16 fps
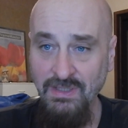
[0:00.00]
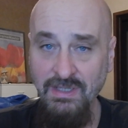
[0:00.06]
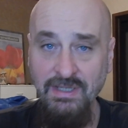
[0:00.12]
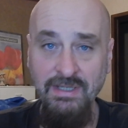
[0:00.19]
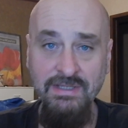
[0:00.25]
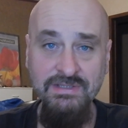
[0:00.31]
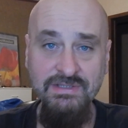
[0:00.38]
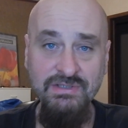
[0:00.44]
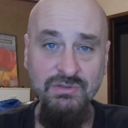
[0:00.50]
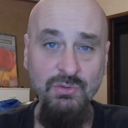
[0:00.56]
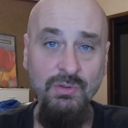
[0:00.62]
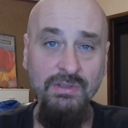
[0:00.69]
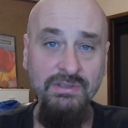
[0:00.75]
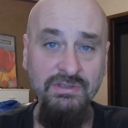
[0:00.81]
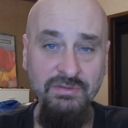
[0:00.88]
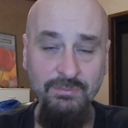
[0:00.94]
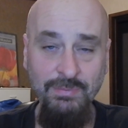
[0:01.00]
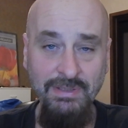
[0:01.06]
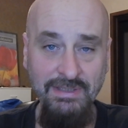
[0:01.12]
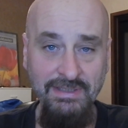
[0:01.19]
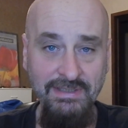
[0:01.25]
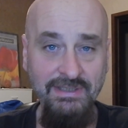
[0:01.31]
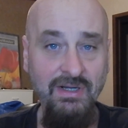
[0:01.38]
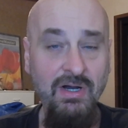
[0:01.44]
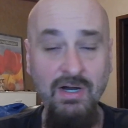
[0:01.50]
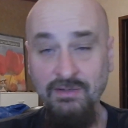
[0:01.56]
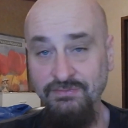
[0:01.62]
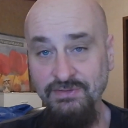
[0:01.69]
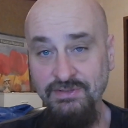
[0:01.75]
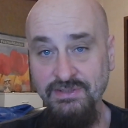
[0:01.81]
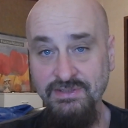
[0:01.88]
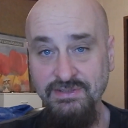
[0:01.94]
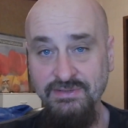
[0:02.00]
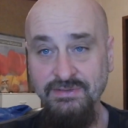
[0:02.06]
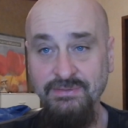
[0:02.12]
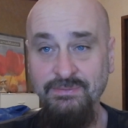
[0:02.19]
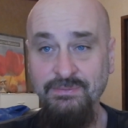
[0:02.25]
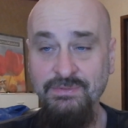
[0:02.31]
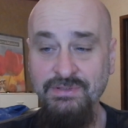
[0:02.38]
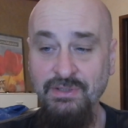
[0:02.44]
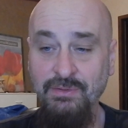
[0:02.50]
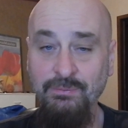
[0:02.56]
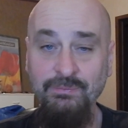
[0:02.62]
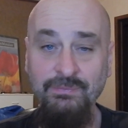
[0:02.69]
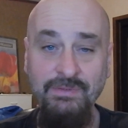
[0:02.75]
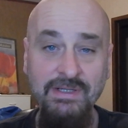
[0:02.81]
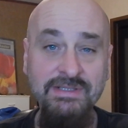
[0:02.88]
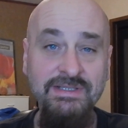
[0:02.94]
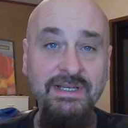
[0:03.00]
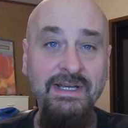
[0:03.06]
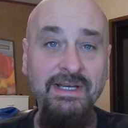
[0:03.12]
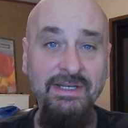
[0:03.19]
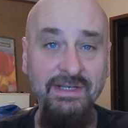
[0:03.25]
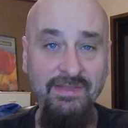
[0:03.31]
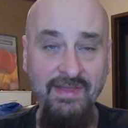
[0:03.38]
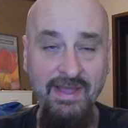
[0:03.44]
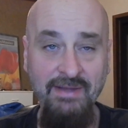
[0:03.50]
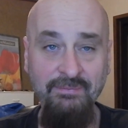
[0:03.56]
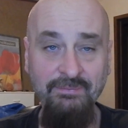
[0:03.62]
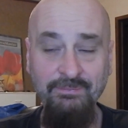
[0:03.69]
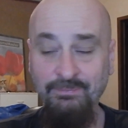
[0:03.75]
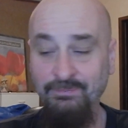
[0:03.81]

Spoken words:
is going to be Office. So let's get into that.